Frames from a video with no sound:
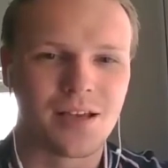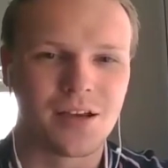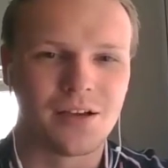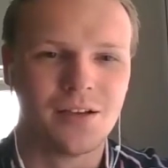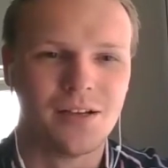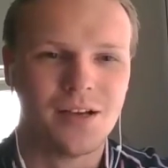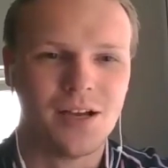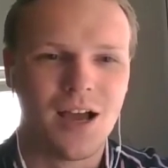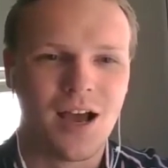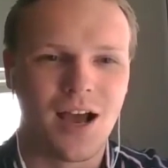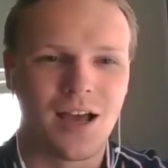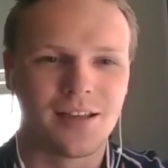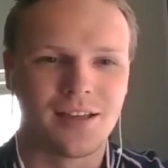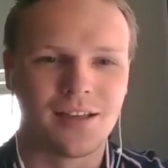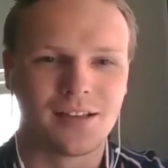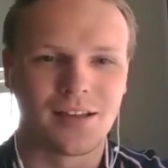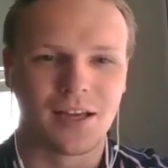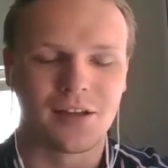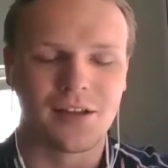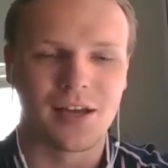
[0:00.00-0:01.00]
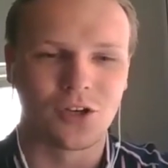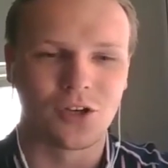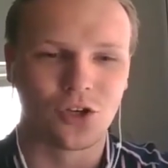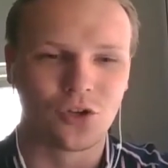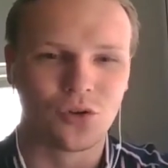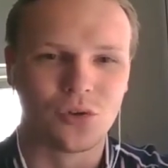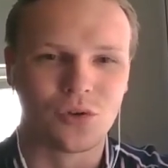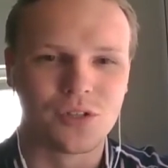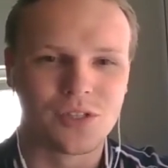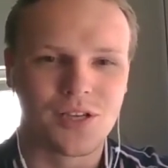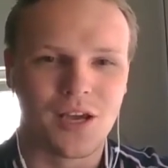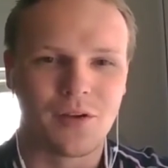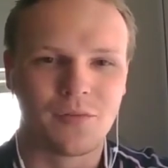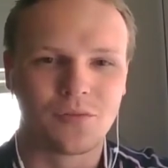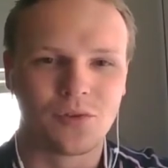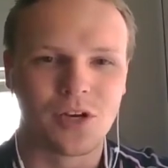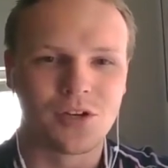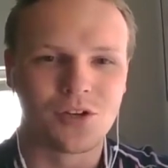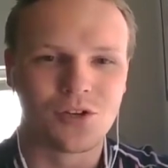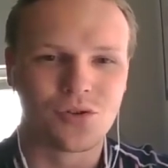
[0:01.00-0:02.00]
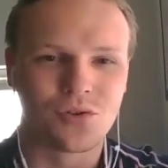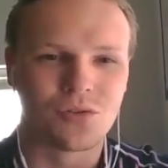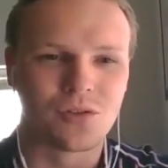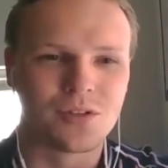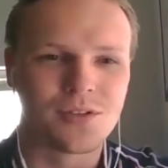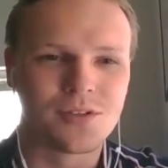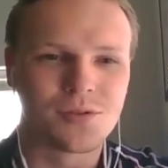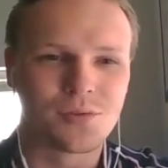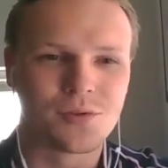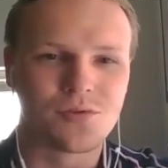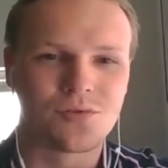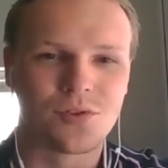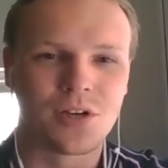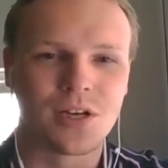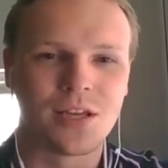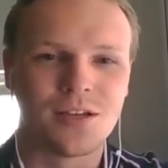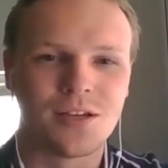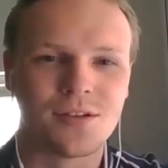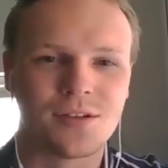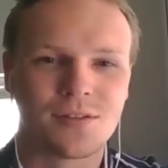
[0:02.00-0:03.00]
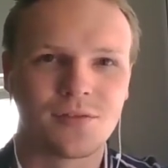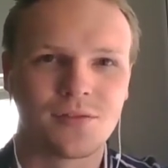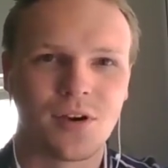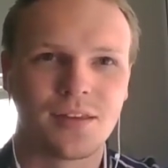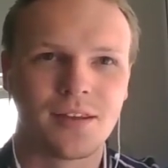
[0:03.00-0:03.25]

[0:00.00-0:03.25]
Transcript: So I think that short-term reassurance was really useful.